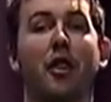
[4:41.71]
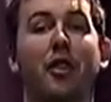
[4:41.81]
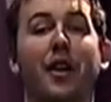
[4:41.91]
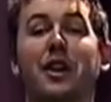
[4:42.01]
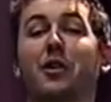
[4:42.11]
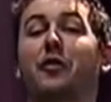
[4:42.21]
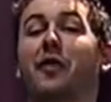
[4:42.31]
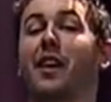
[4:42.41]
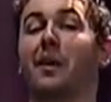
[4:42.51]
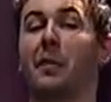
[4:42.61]
Thank you
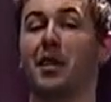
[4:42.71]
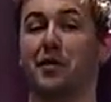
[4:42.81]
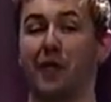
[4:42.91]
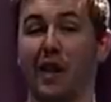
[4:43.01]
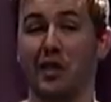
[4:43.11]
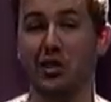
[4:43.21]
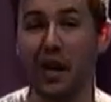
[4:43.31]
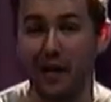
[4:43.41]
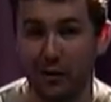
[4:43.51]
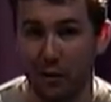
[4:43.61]
very much for that
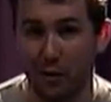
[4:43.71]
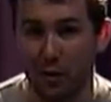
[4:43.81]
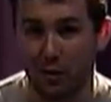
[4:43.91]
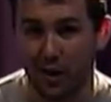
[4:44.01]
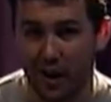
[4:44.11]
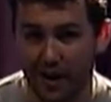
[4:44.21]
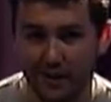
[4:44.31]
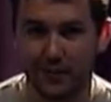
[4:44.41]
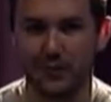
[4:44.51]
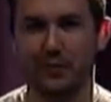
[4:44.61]
enchanting report, Ryan.